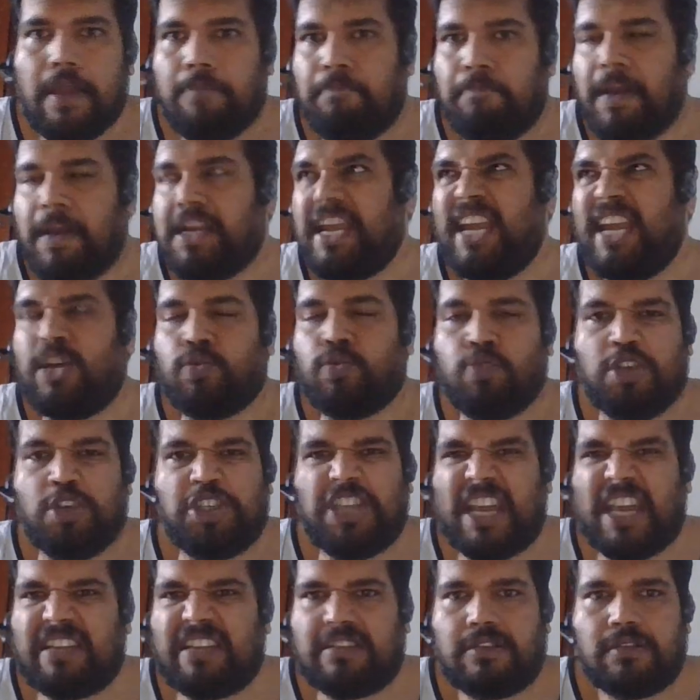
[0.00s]
but it would
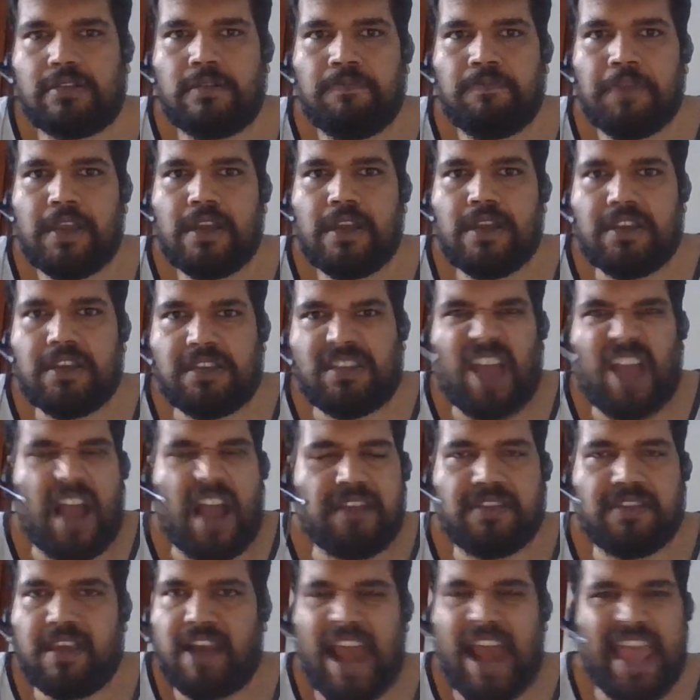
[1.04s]
just
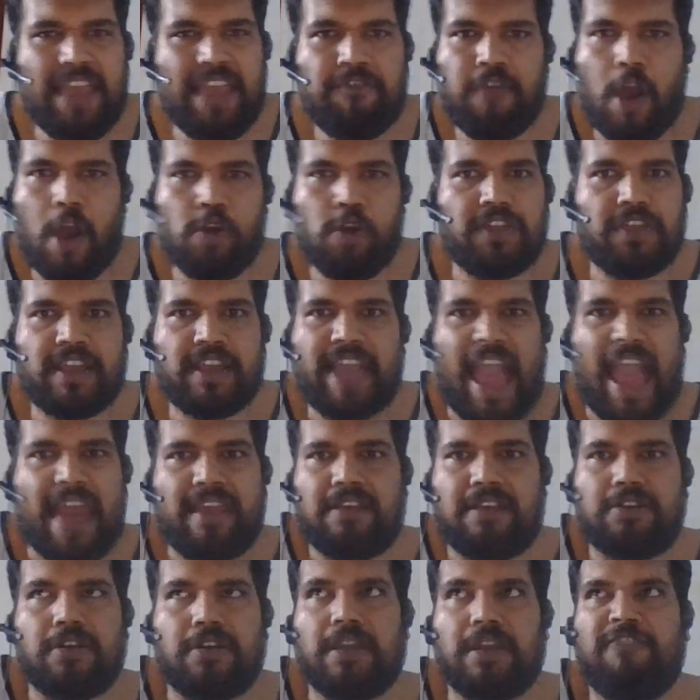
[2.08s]
suck the life out of the
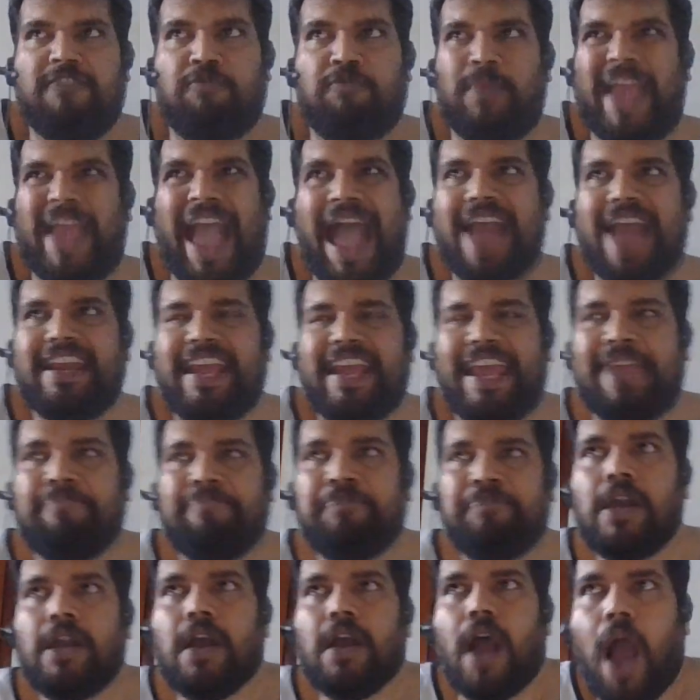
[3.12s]
character. If we had a
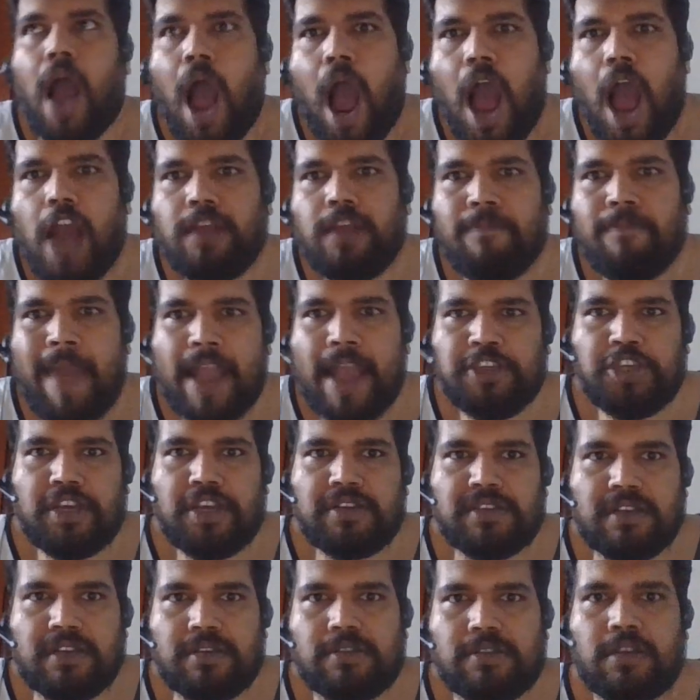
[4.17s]
hard
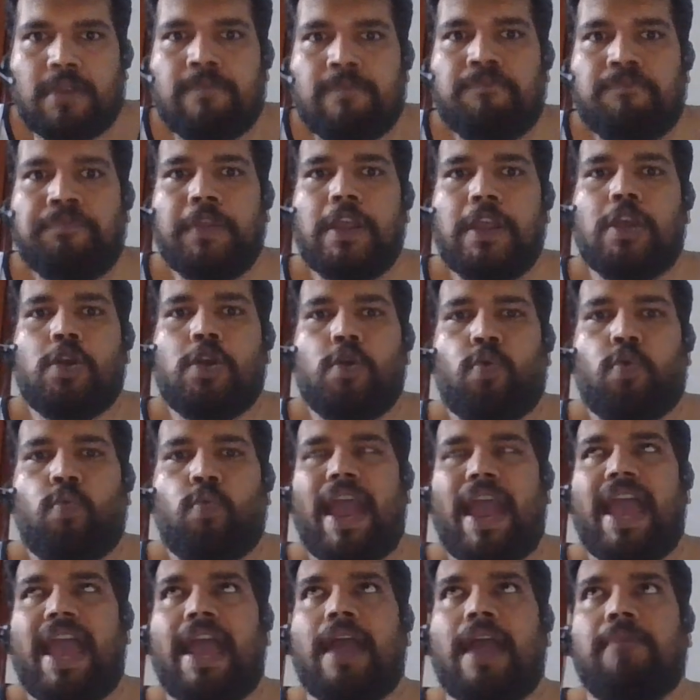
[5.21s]
magic system
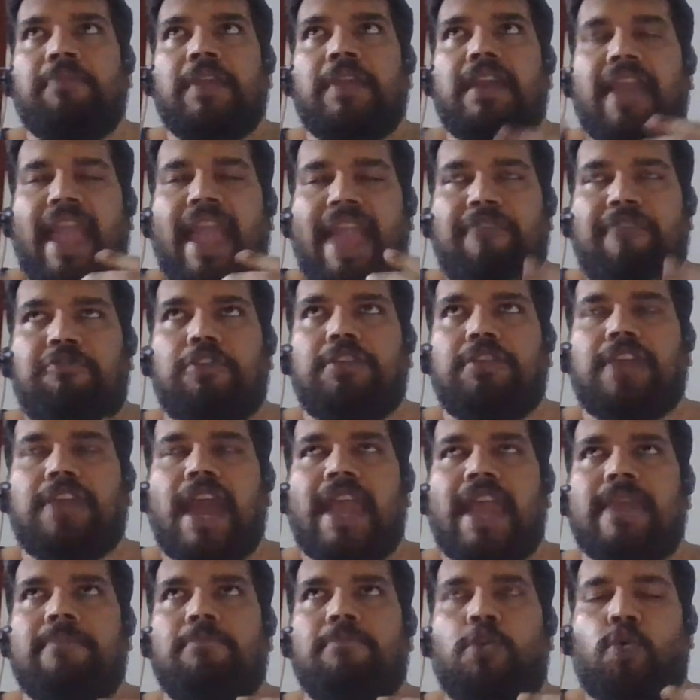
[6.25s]
where every
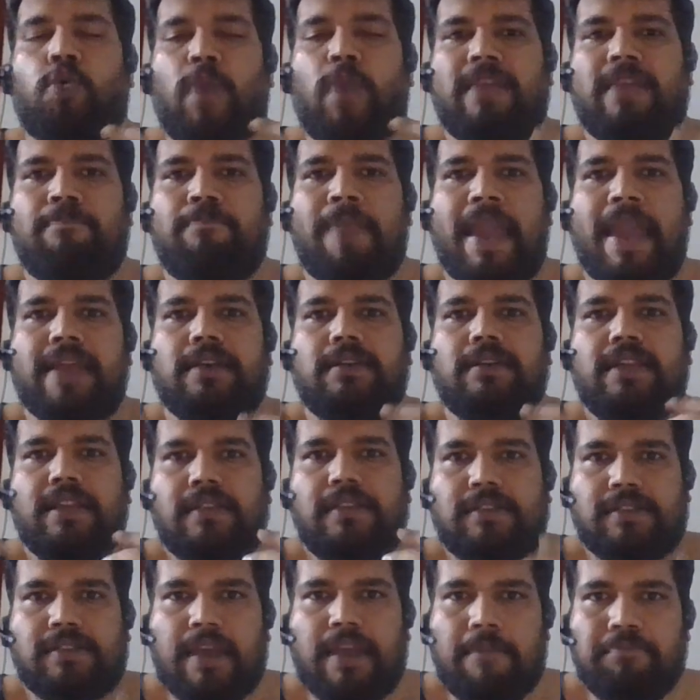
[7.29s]
time Quick Ben
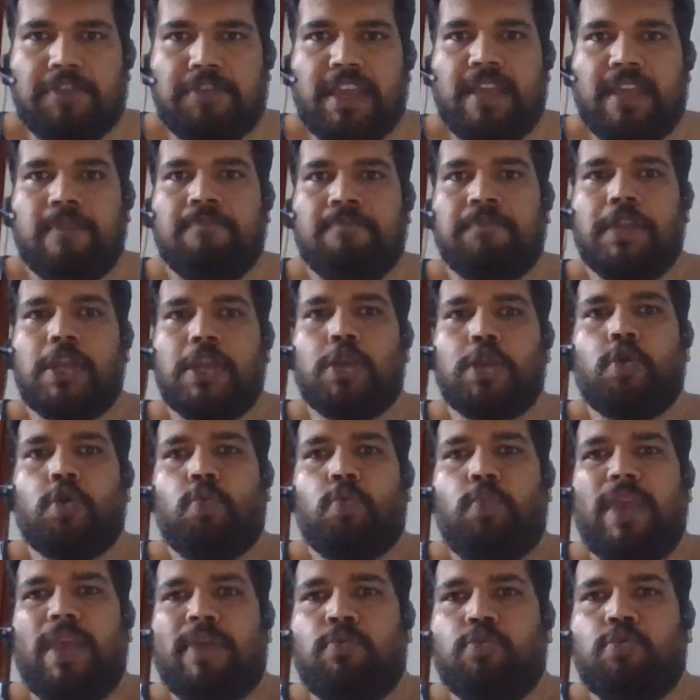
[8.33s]
did something,
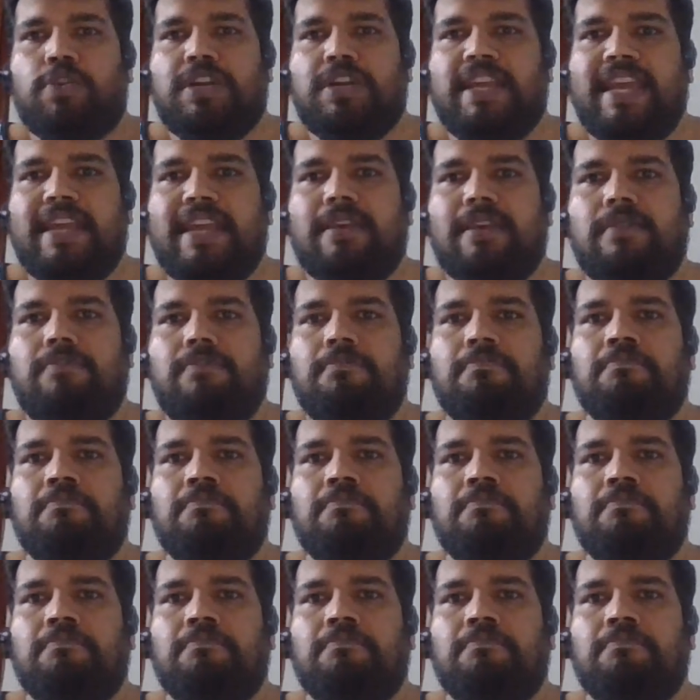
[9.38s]
we would need